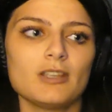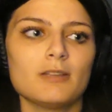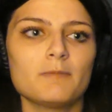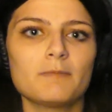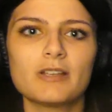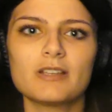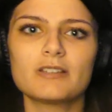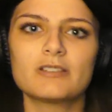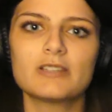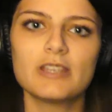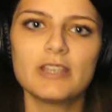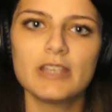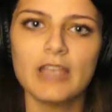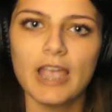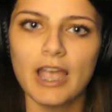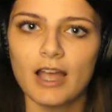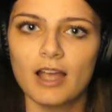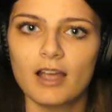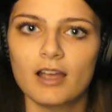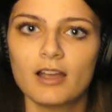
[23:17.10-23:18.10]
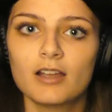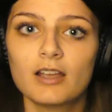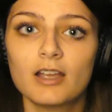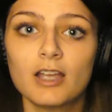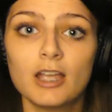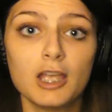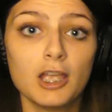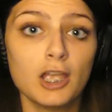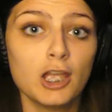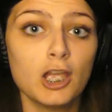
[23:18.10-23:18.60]
Because, yeah,
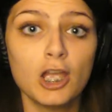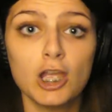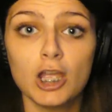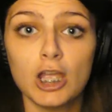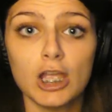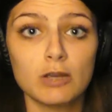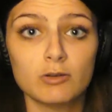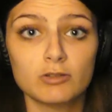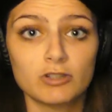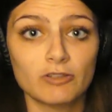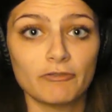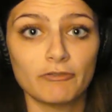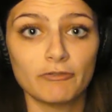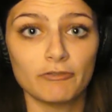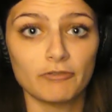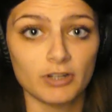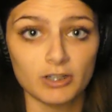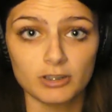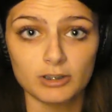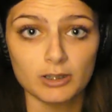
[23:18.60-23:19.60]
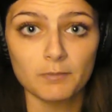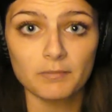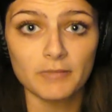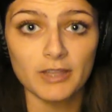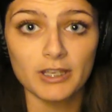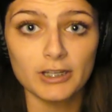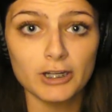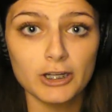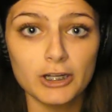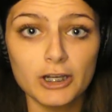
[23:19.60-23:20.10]
it was a fucked up
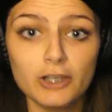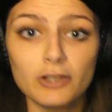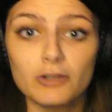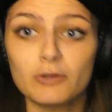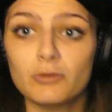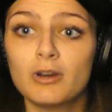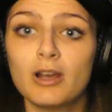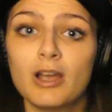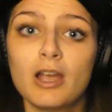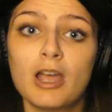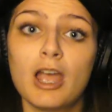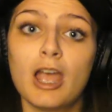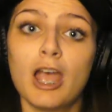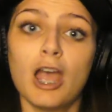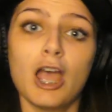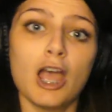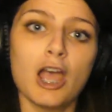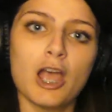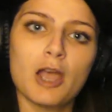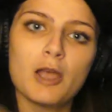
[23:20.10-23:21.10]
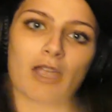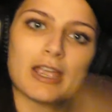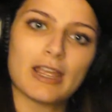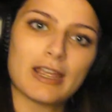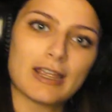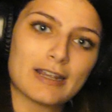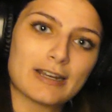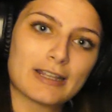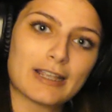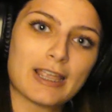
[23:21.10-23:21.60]
thing to do.
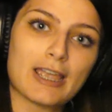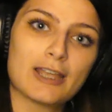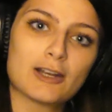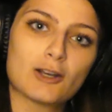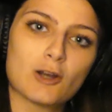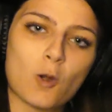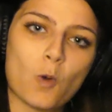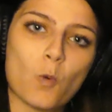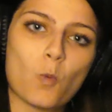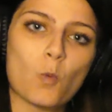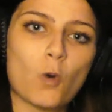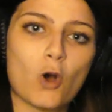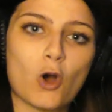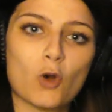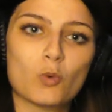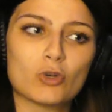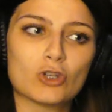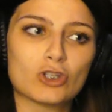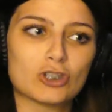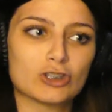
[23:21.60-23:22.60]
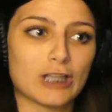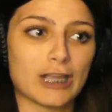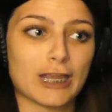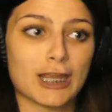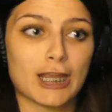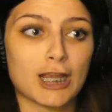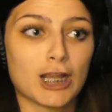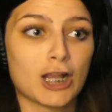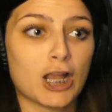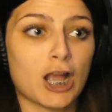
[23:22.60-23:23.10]
And again, Walt was,
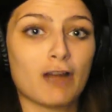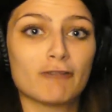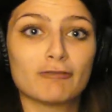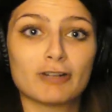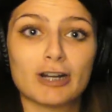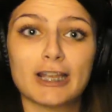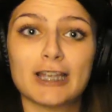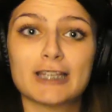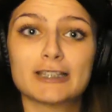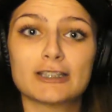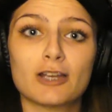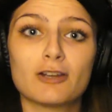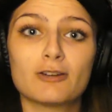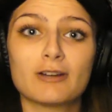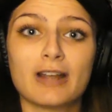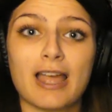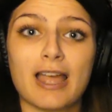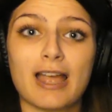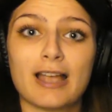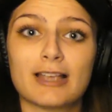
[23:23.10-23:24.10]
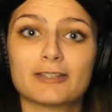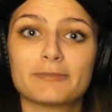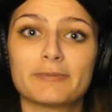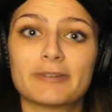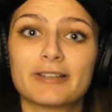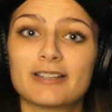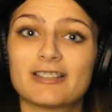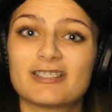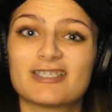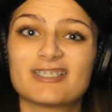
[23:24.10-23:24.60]
like, covering his own ass
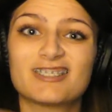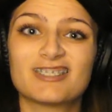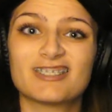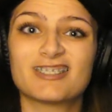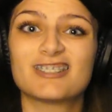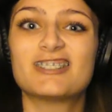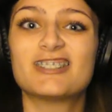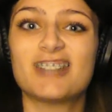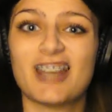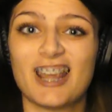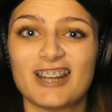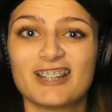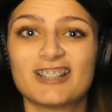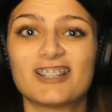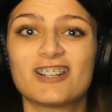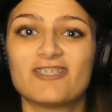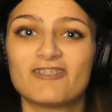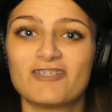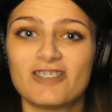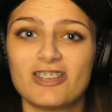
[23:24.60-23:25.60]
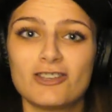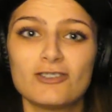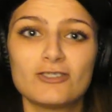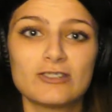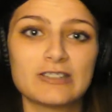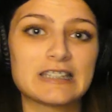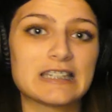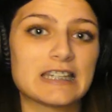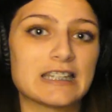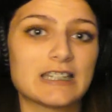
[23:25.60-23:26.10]
because Jane could have
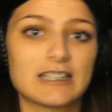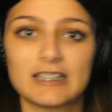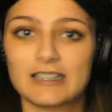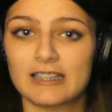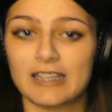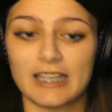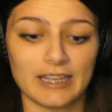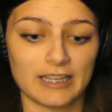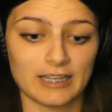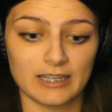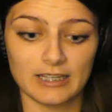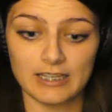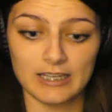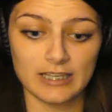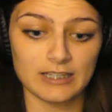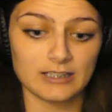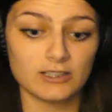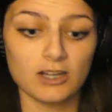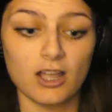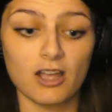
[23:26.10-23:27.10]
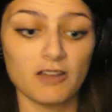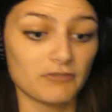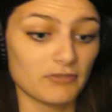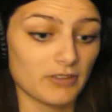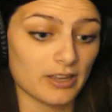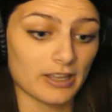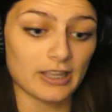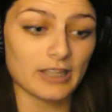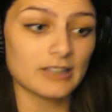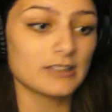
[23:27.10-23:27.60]
used, like, his stuff
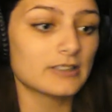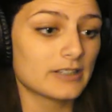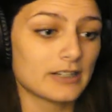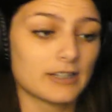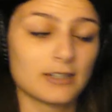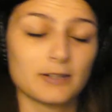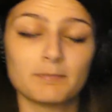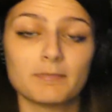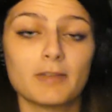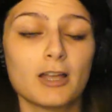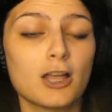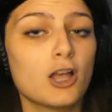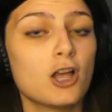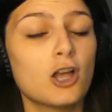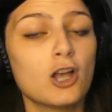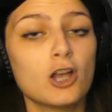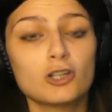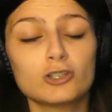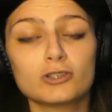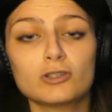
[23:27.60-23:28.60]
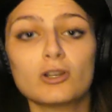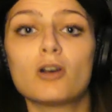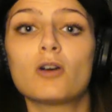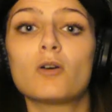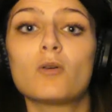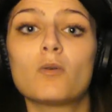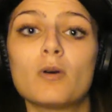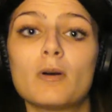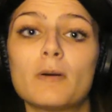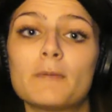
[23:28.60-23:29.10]
against him.
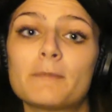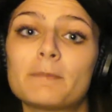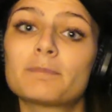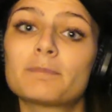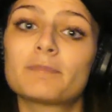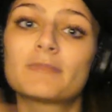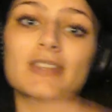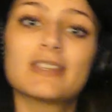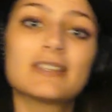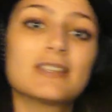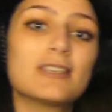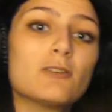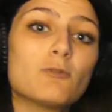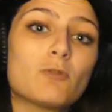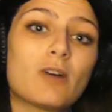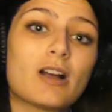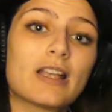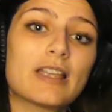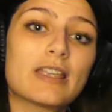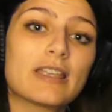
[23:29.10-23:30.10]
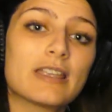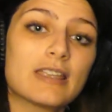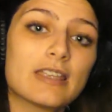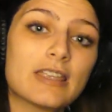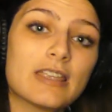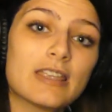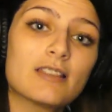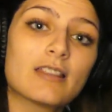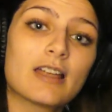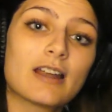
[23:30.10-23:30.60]
So, you see why
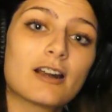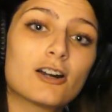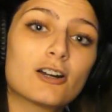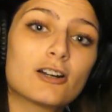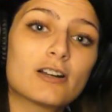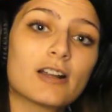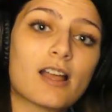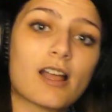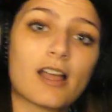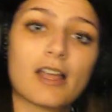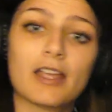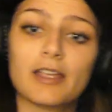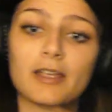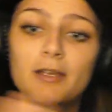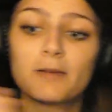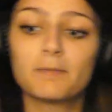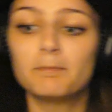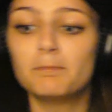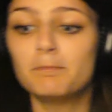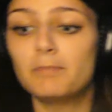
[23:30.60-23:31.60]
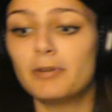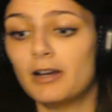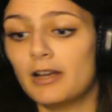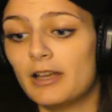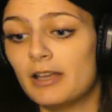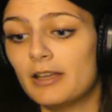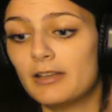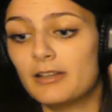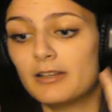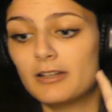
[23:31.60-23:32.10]
he let her die,
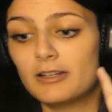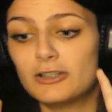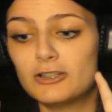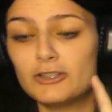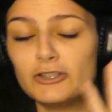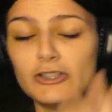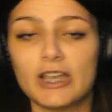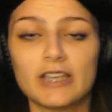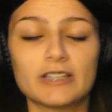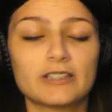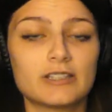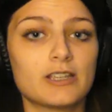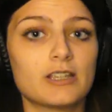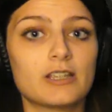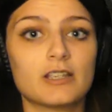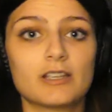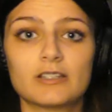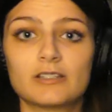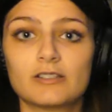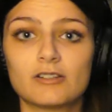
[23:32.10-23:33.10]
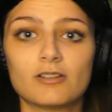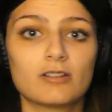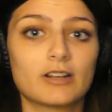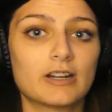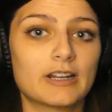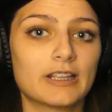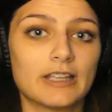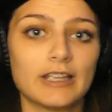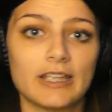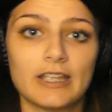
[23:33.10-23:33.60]
but Jesse is still
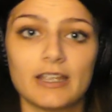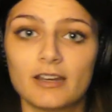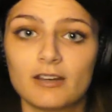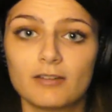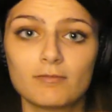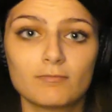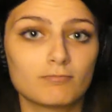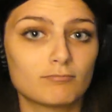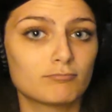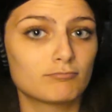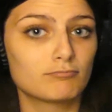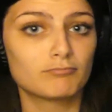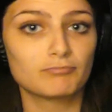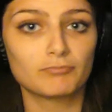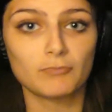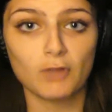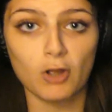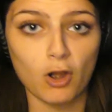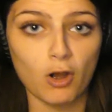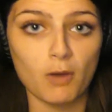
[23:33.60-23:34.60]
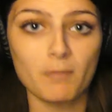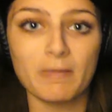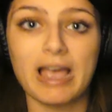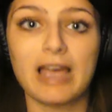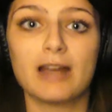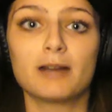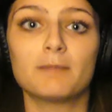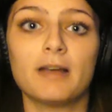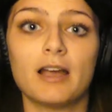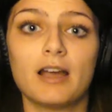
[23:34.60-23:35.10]
gonna get all
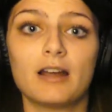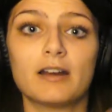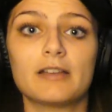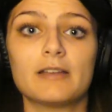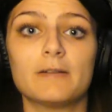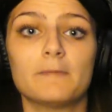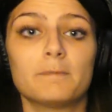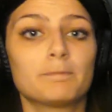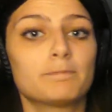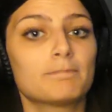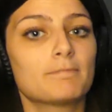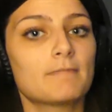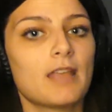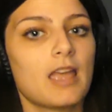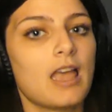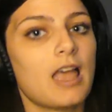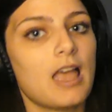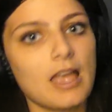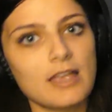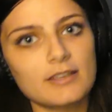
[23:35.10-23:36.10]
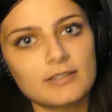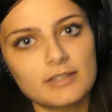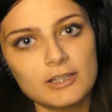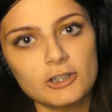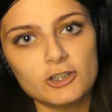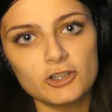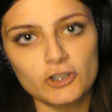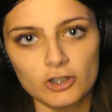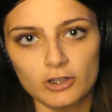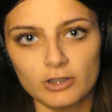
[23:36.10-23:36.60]
mad about it, as he
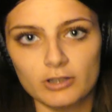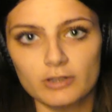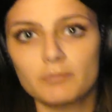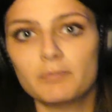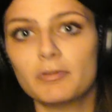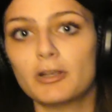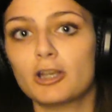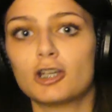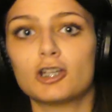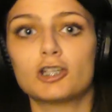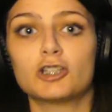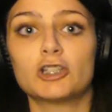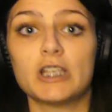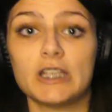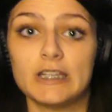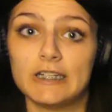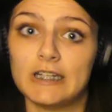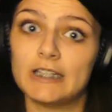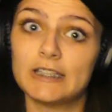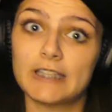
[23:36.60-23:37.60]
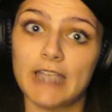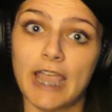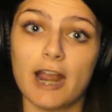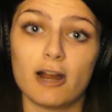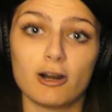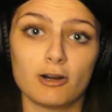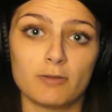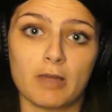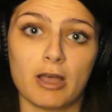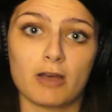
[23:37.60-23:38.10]
should, because he did
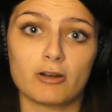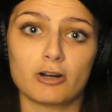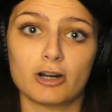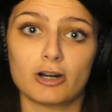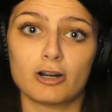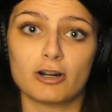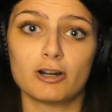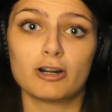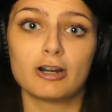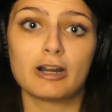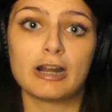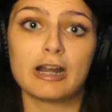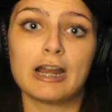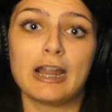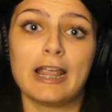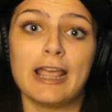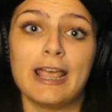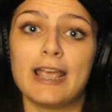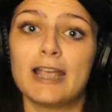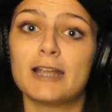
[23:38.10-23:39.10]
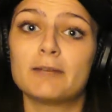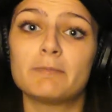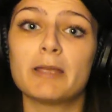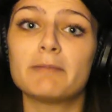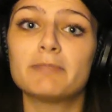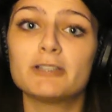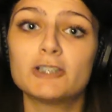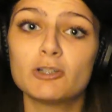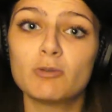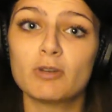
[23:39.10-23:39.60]
care about her, and
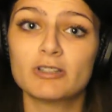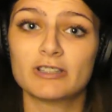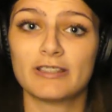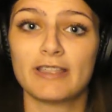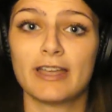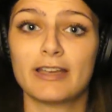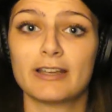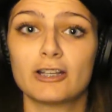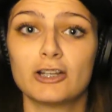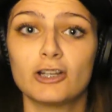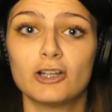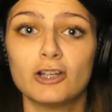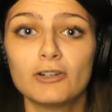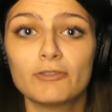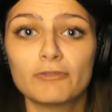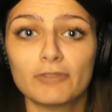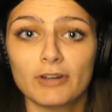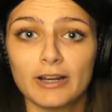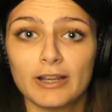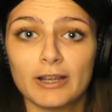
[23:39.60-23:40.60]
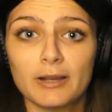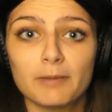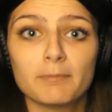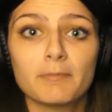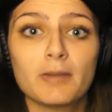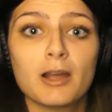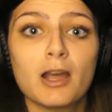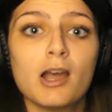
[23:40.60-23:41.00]
maybe she wasn't that good for him,